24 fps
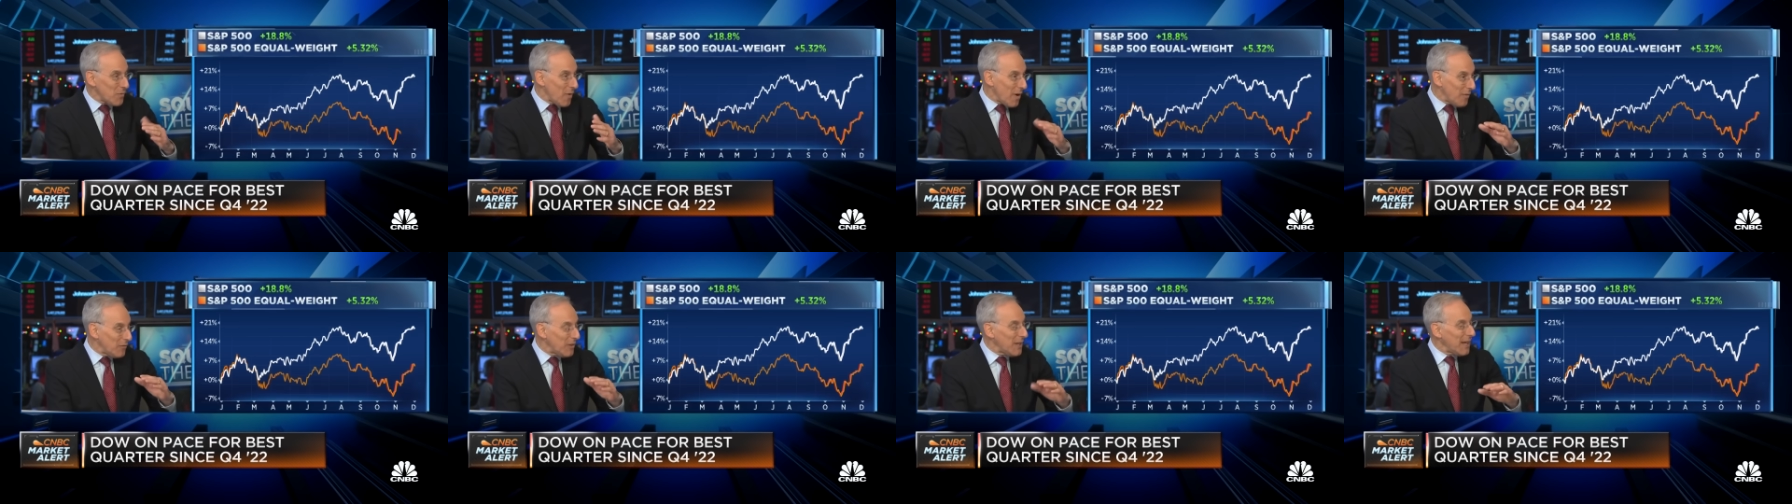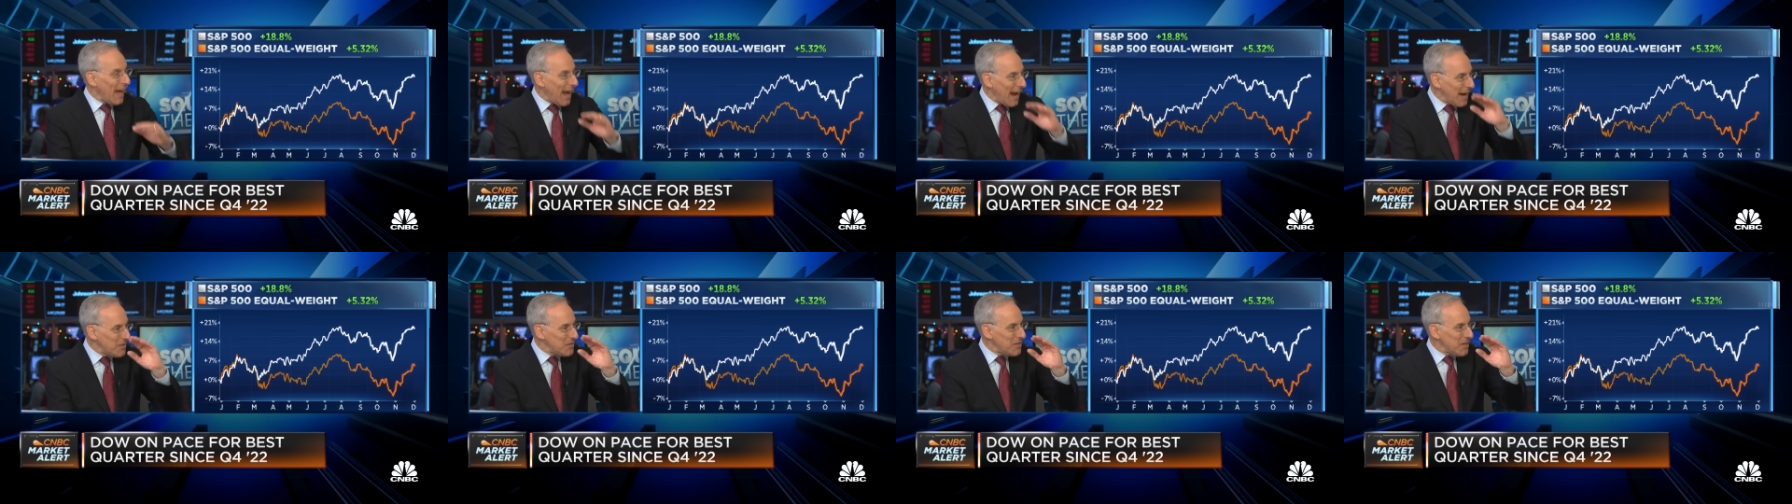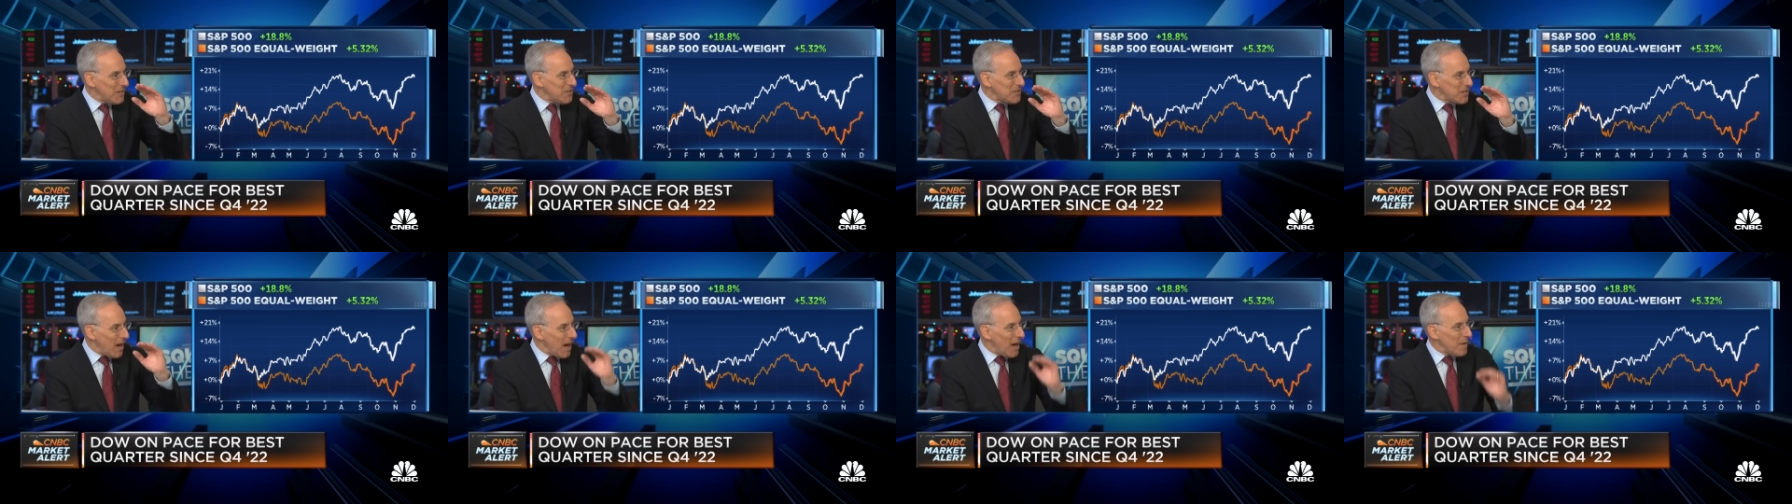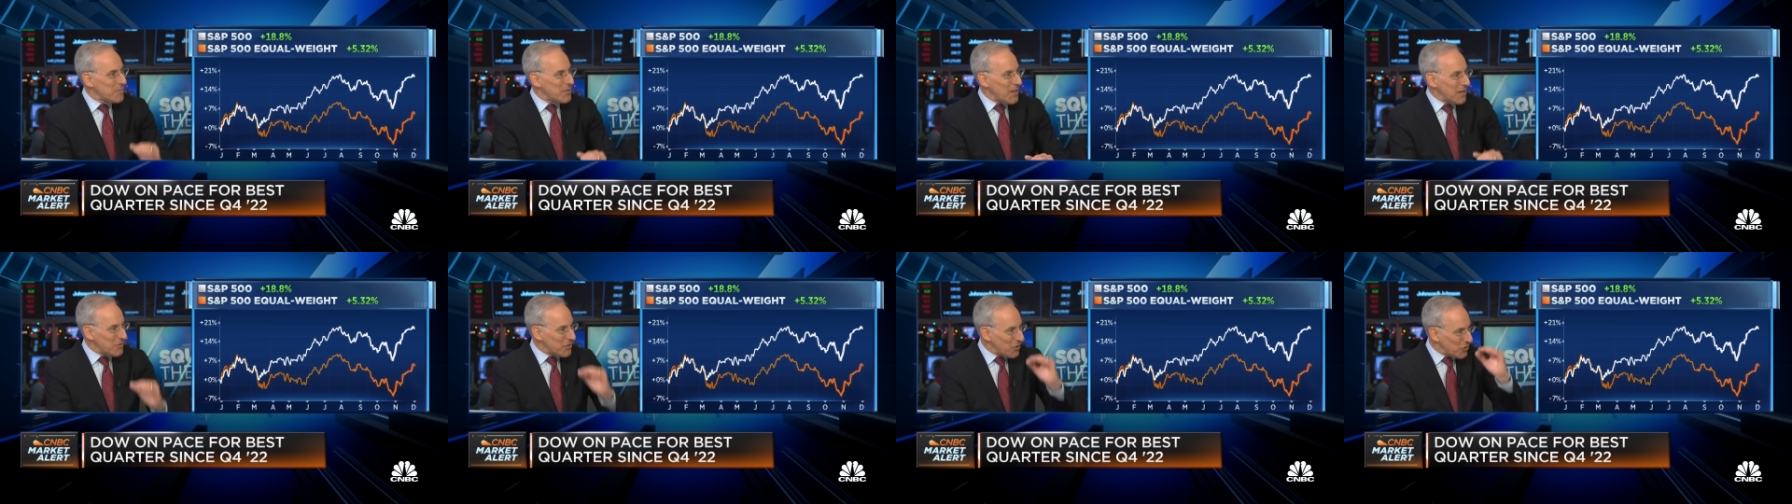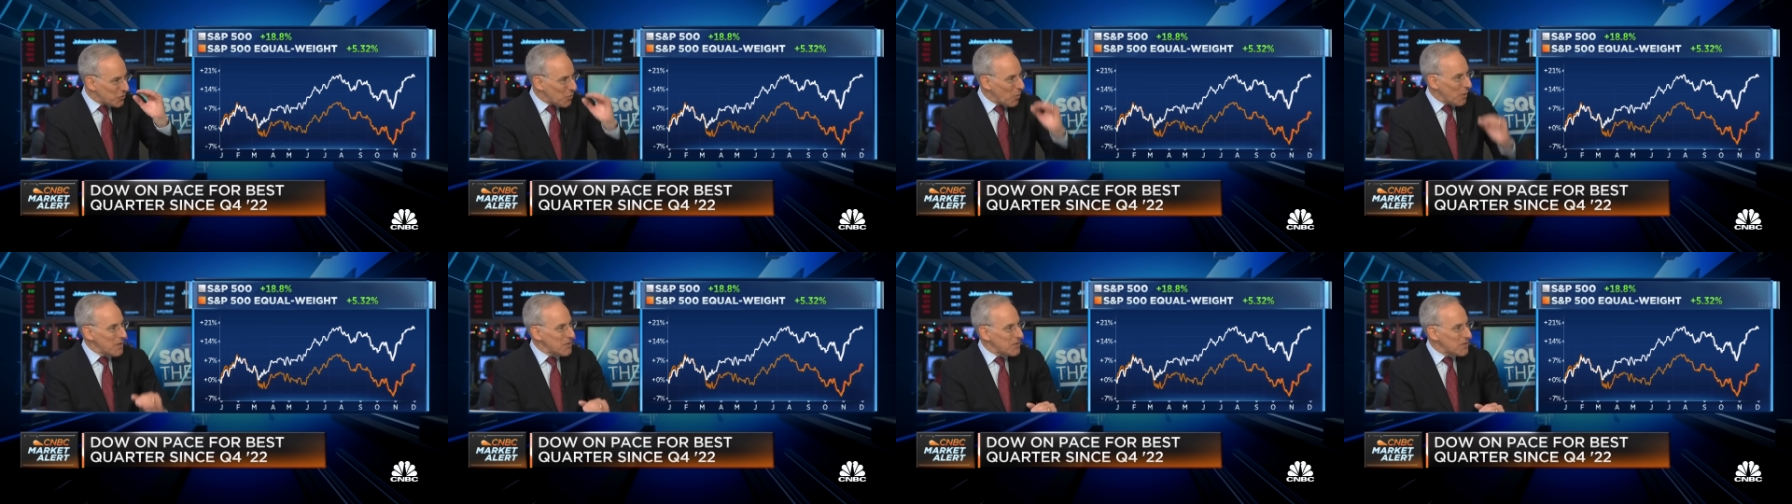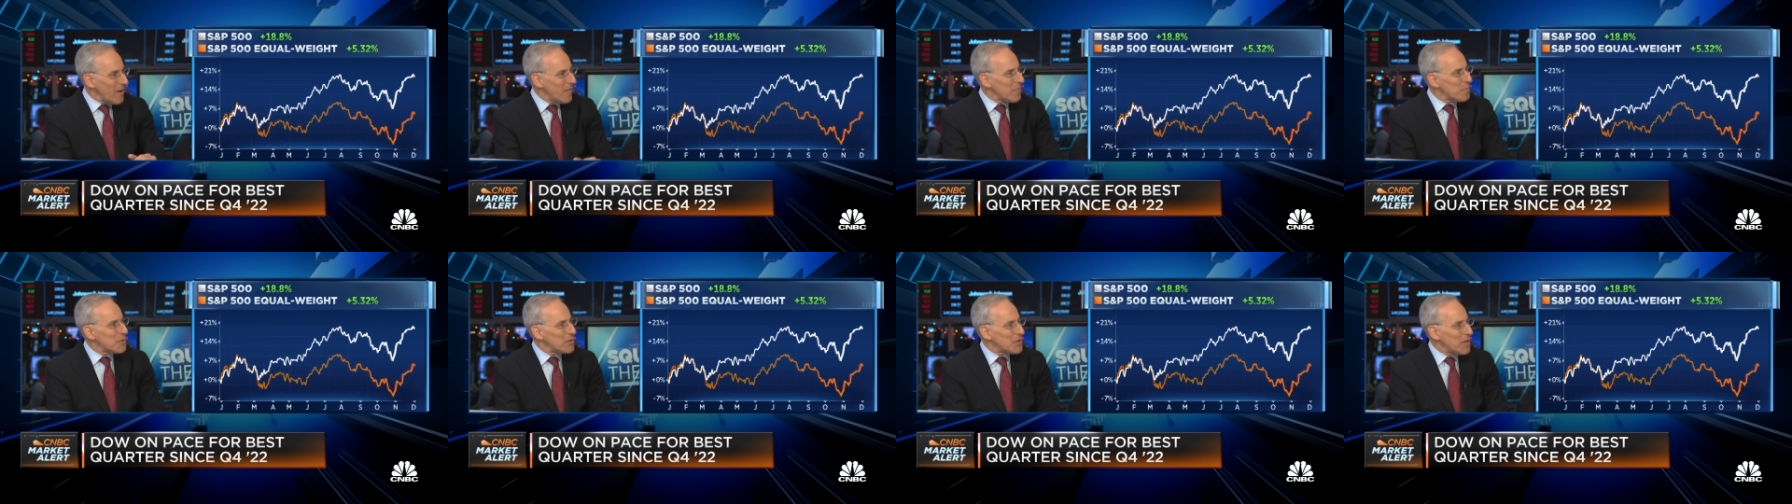roughly 18 times, that's a
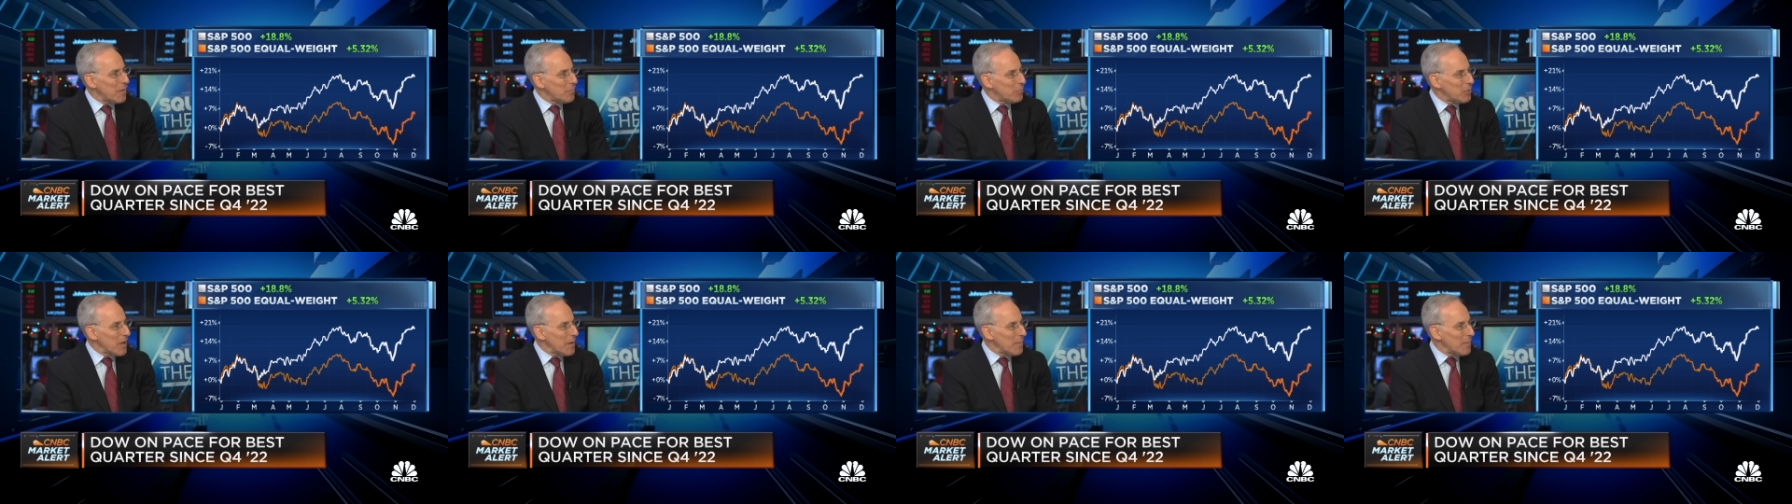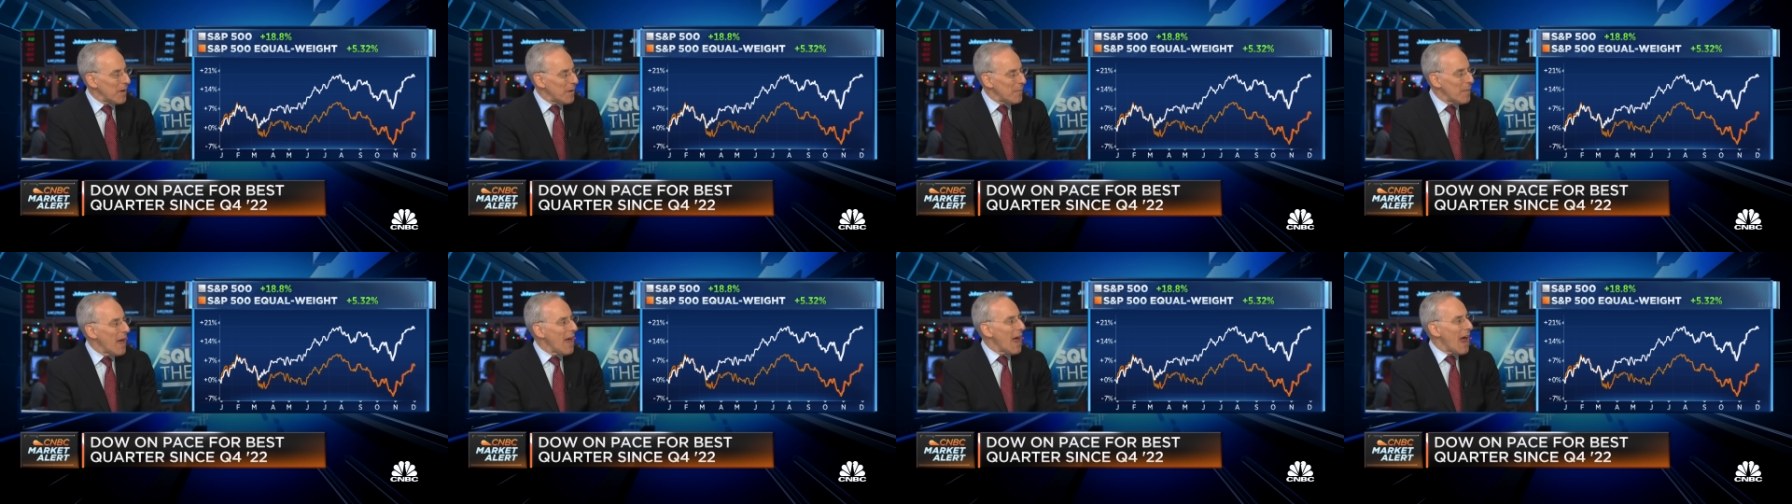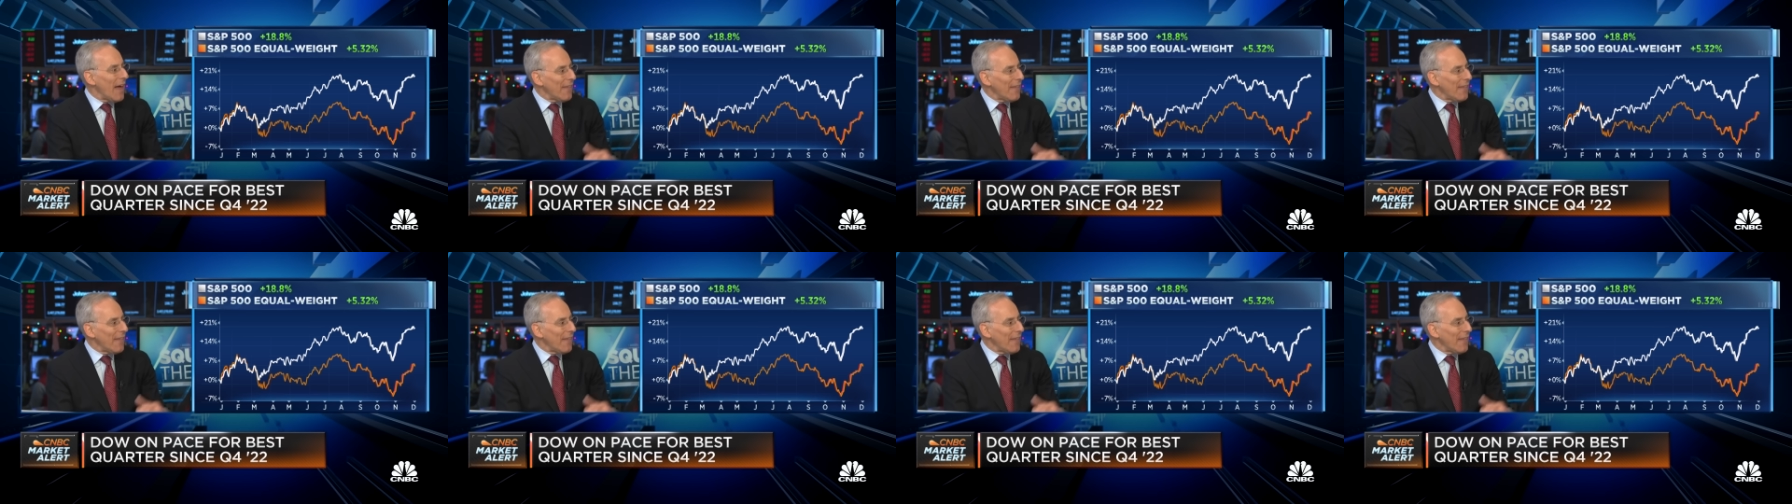27% premium.